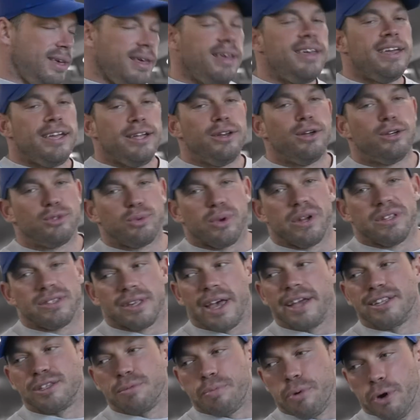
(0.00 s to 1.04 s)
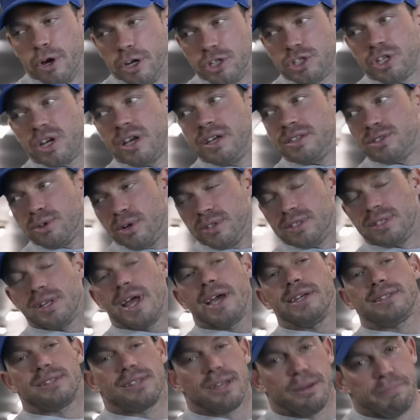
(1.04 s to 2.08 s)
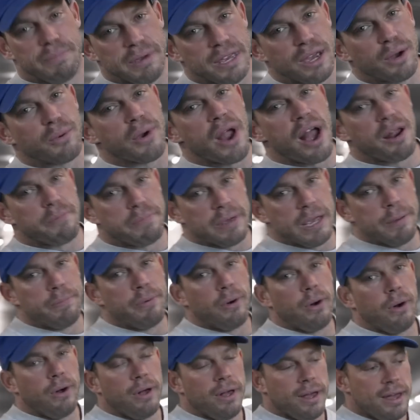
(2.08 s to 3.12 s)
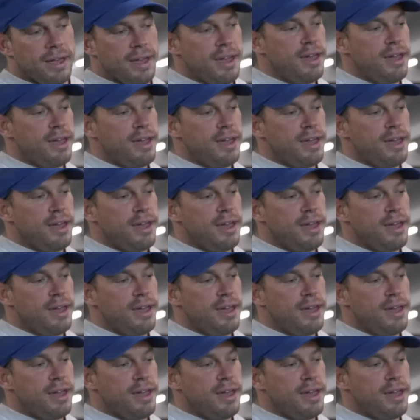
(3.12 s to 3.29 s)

he knows what it's like to push. So it's nice to be around people